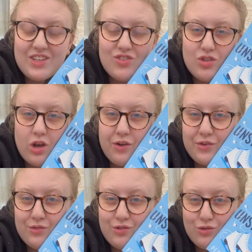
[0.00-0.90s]

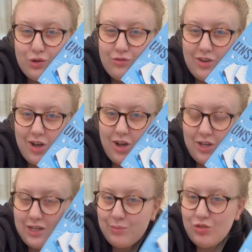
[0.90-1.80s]
So far
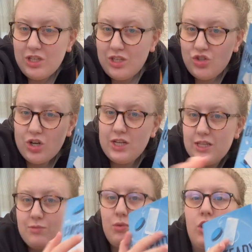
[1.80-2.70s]
I'm really enjoying
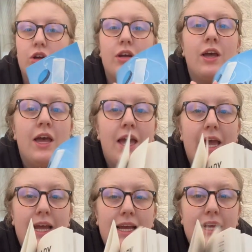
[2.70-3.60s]
this book.
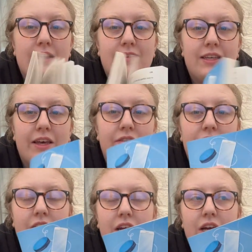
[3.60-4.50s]
It's
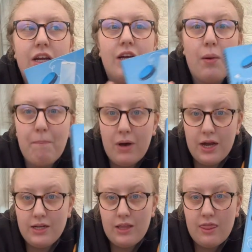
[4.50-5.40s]
giving
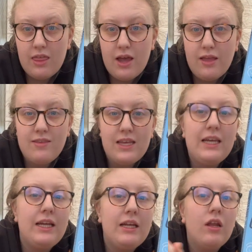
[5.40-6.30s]
Binding
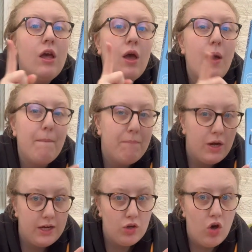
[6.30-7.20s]
13
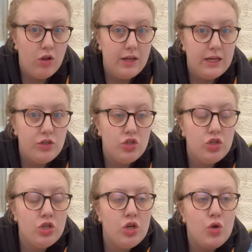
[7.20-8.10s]
but in
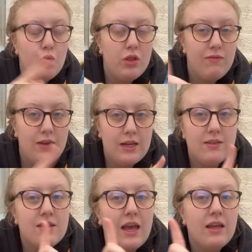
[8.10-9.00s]
college with a figure
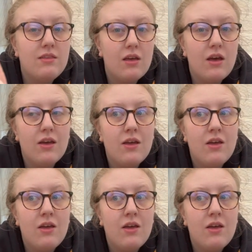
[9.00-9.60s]
skater